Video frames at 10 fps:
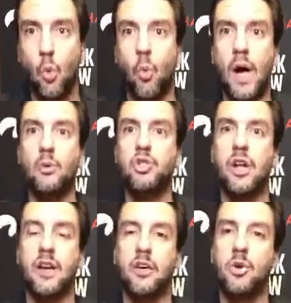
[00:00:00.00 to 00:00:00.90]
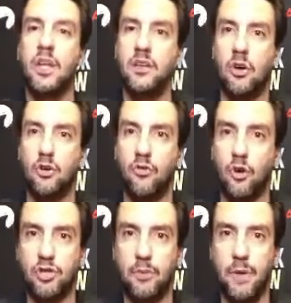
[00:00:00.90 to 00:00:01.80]
Why would you not go get a younger
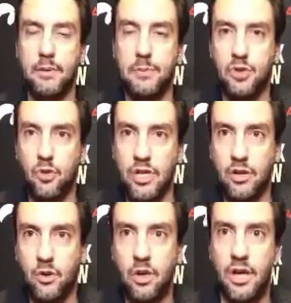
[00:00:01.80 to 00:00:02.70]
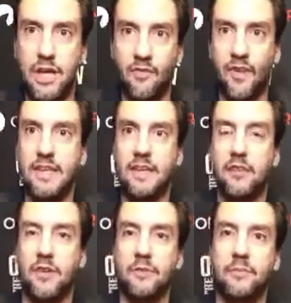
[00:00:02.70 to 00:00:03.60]
version of Bobby Petrino in Lane
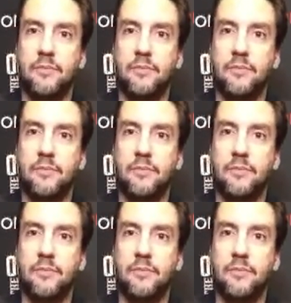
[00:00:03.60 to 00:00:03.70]
Kiffin?